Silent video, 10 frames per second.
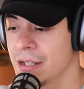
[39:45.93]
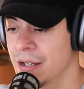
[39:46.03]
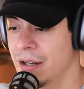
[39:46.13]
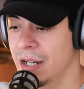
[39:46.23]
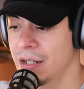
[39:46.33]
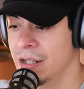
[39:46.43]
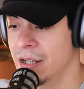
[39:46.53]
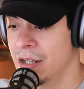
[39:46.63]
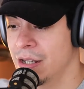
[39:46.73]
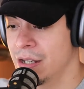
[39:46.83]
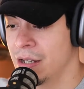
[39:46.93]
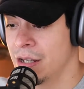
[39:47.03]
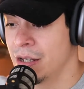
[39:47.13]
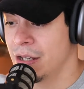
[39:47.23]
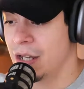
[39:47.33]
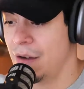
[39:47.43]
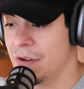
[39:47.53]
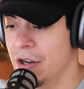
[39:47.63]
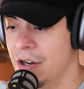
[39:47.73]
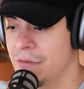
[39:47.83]
All right.
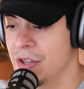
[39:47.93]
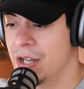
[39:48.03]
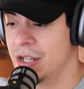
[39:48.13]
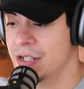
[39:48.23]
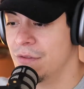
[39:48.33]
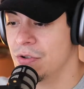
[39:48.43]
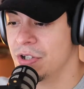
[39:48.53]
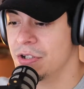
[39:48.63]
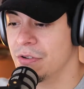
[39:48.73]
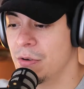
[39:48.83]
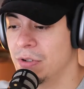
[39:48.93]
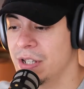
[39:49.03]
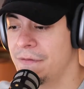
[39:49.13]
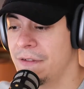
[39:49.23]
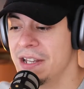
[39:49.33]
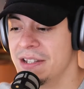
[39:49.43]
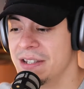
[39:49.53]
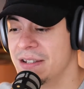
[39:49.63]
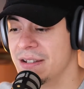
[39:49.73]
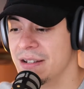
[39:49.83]
Have you heard of the devotion to the Holy
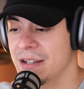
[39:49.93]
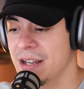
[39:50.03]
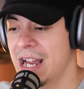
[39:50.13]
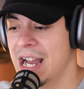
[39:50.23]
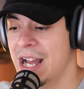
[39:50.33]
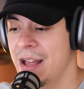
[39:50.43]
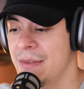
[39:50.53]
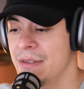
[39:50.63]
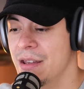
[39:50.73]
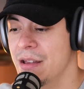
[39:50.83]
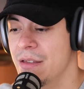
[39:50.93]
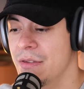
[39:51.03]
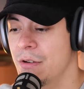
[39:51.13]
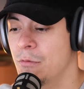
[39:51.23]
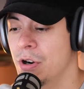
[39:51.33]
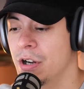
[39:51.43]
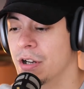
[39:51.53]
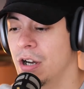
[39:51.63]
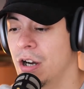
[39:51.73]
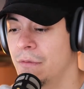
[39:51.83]
Face and the
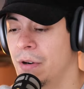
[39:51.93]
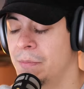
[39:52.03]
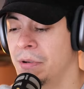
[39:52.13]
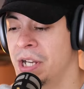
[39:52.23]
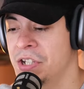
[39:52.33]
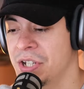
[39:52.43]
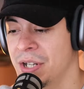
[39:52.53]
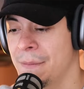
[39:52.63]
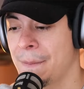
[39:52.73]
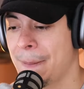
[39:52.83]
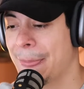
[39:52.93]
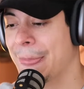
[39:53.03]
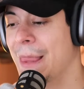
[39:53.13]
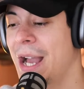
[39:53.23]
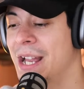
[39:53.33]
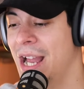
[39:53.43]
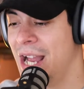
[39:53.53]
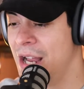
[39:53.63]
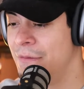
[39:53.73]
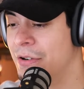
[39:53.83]
work of reparation. I
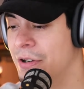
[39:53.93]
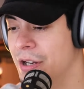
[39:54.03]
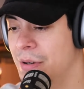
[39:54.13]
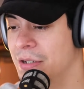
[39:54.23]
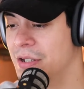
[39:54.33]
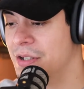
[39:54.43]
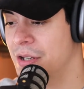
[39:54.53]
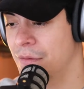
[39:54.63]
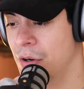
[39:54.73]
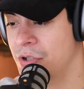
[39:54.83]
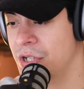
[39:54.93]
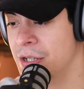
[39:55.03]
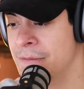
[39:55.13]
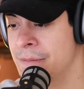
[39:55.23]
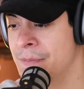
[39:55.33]
have heard about this devotion.